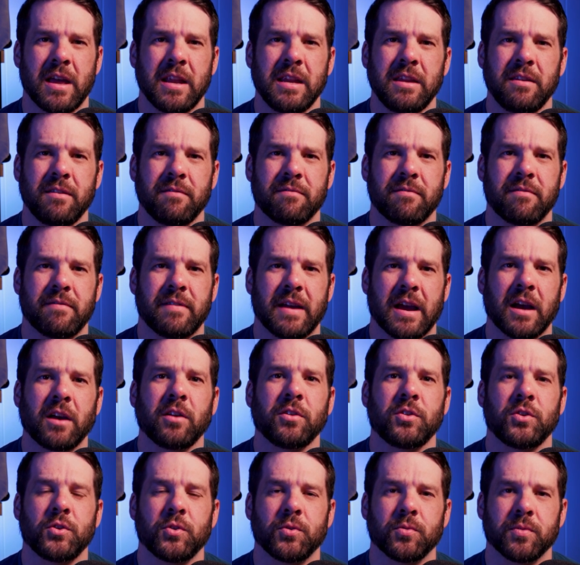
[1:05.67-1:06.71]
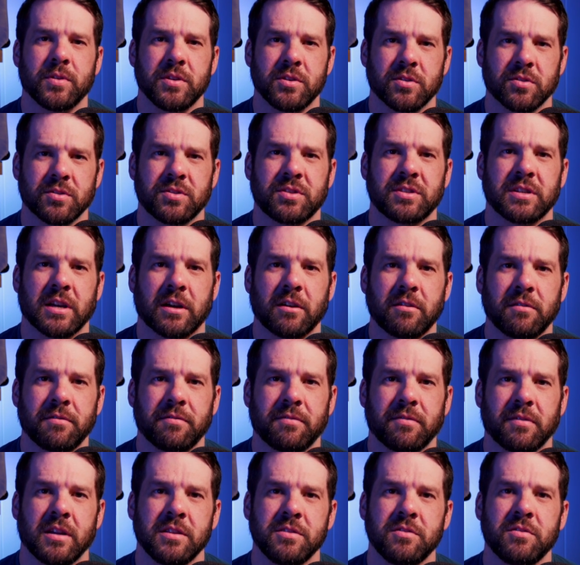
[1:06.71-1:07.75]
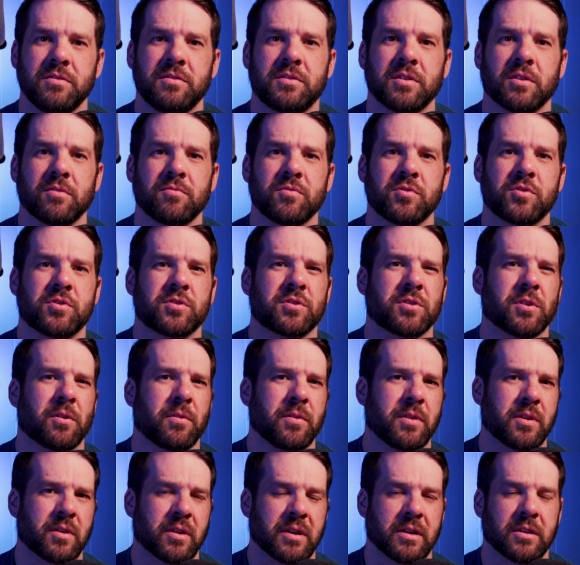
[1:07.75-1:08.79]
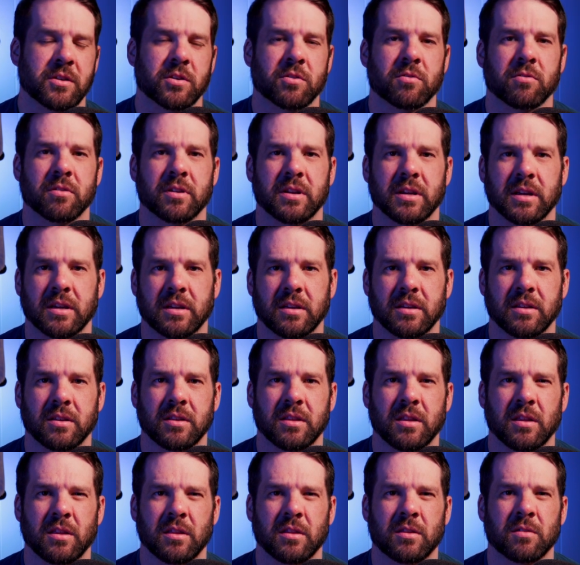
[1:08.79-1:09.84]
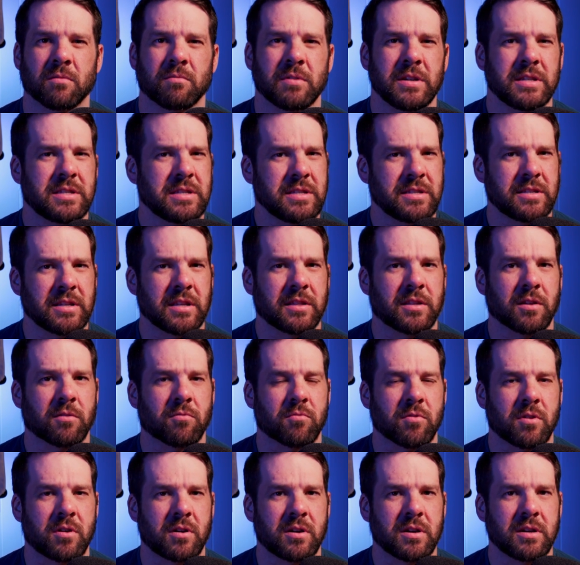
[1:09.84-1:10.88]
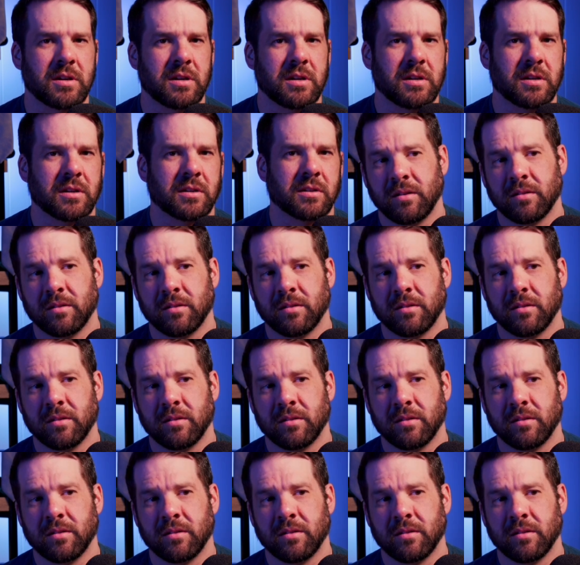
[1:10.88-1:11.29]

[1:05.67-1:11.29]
any value in yourself and you don't show your inner critic the reasons that they're wrong,